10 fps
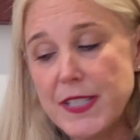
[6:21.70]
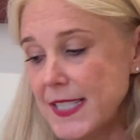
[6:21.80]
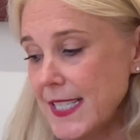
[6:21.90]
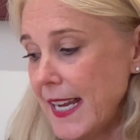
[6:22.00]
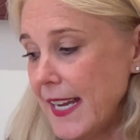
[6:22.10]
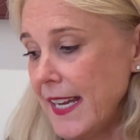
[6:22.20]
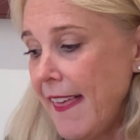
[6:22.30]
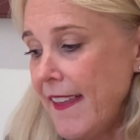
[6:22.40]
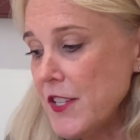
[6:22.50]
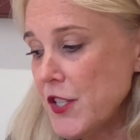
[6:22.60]
the
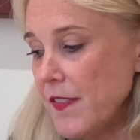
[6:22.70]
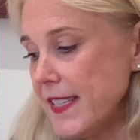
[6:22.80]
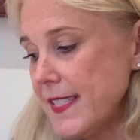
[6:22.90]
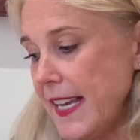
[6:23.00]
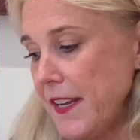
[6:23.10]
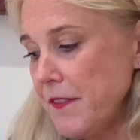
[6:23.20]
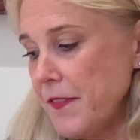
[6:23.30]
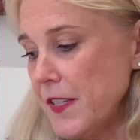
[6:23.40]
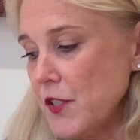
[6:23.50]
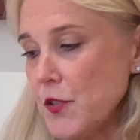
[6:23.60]
day so they're safe
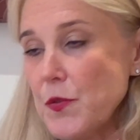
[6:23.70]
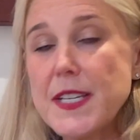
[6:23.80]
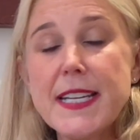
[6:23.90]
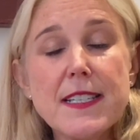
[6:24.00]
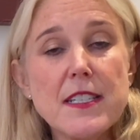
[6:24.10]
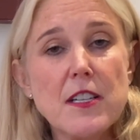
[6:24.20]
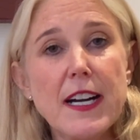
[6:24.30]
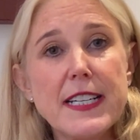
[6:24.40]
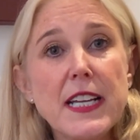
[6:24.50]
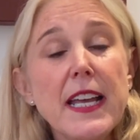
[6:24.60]
until the next
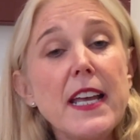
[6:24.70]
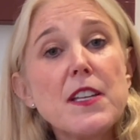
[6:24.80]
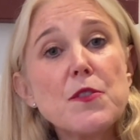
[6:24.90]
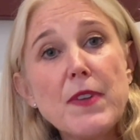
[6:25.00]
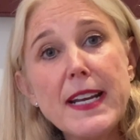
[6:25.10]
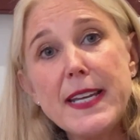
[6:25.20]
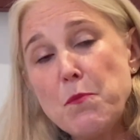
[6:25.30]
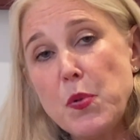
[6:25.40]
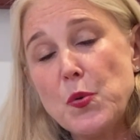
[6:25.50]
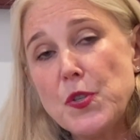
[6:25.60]
night. It's really
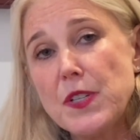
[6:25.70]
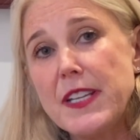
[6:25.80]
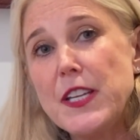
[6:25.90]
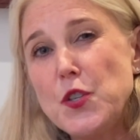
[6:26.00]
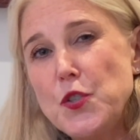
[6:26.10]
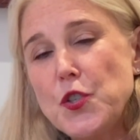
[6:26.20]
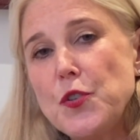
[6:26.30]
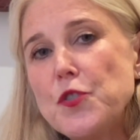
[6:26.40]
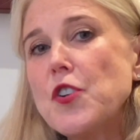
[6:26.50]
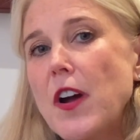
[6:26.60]
important that you
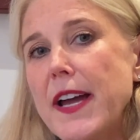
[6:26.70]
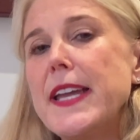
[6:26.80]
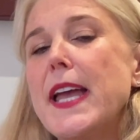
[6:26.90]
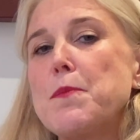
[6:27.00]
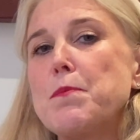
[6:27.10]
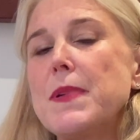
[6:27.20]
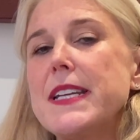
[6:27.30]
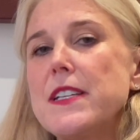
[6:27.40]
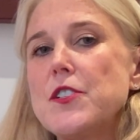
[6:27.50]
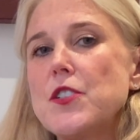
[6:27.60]
do try and
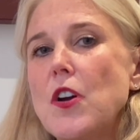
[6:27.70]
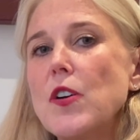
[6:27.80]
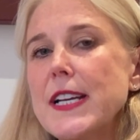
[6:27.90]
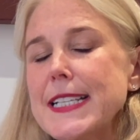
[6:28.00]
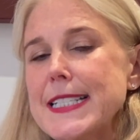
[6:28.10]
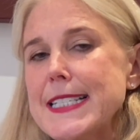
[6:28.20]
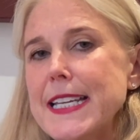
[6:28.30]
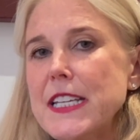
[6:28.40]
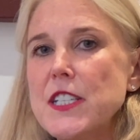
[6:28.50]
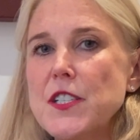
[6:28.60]
bleach on
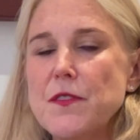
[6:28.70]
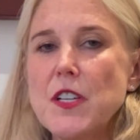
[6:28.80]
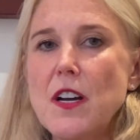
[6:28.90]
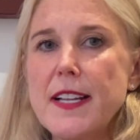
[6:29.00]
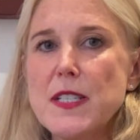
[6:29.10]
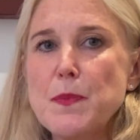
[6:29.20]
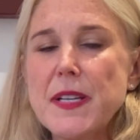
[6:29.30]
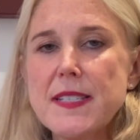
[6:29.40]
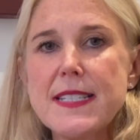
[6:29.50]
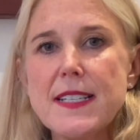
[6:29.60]
consecutive nights
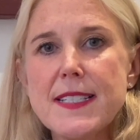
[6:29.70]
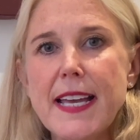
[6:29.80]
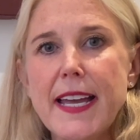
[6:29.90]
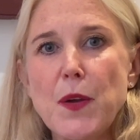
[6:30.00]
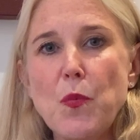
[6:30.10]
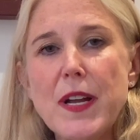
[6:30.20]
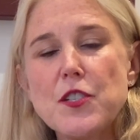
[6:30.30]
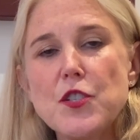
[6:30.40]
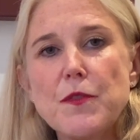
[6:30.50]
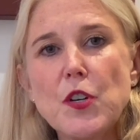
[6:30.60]
because, as I say,
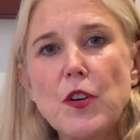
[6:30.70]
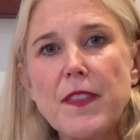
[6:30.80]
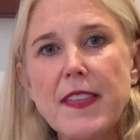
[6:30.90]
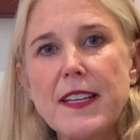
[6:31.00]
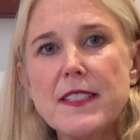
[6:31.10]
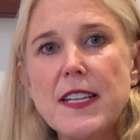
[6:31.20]
once you've got that